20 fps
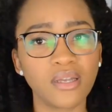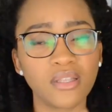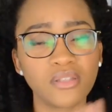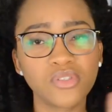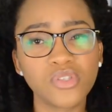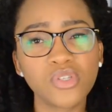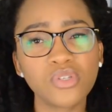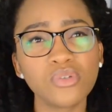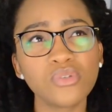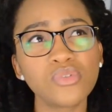Uh,
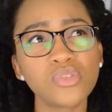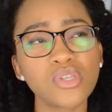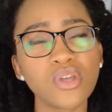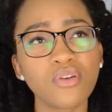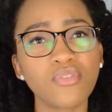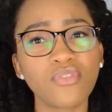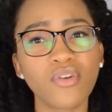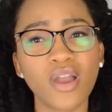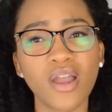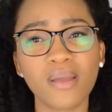two
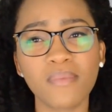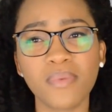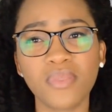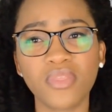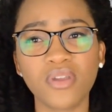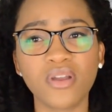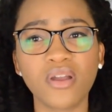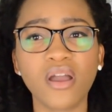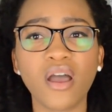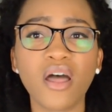so far, but
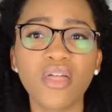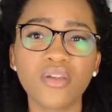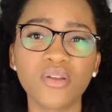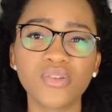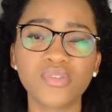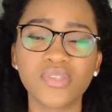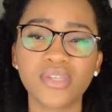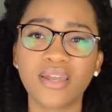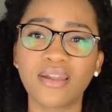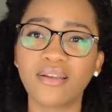there are
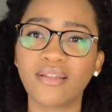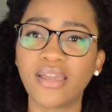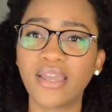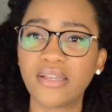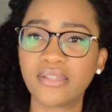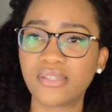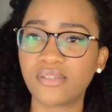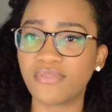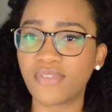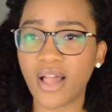others that are
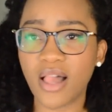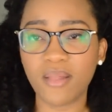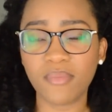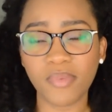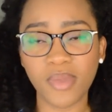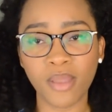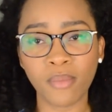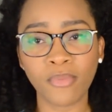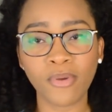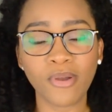like
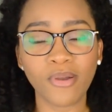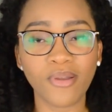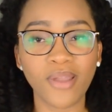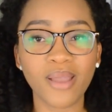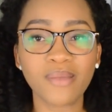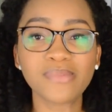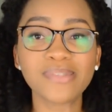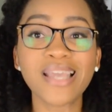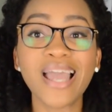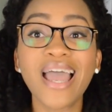developing
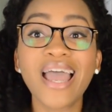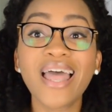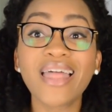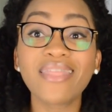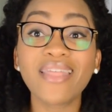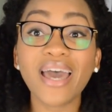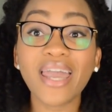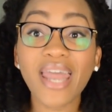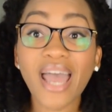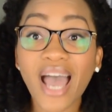programs
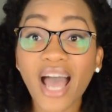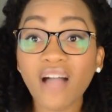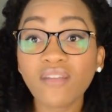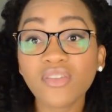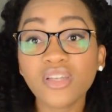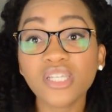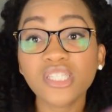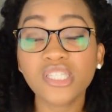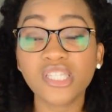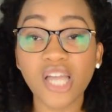that
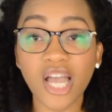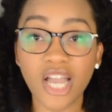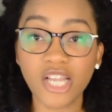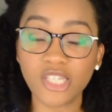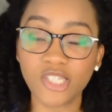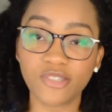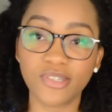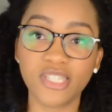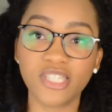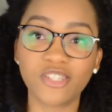have a
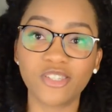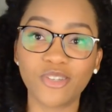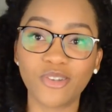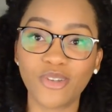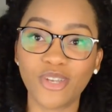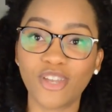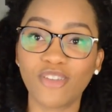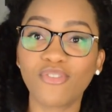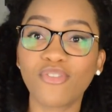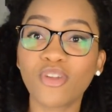doctorate
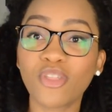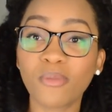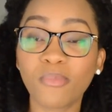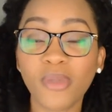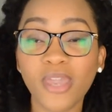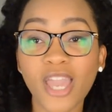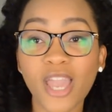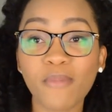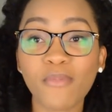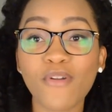degree for the
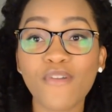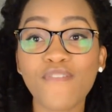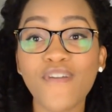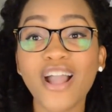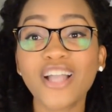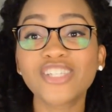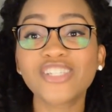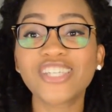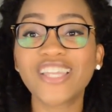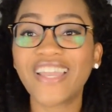PA
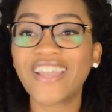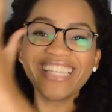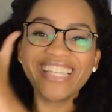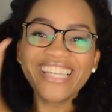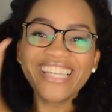profession.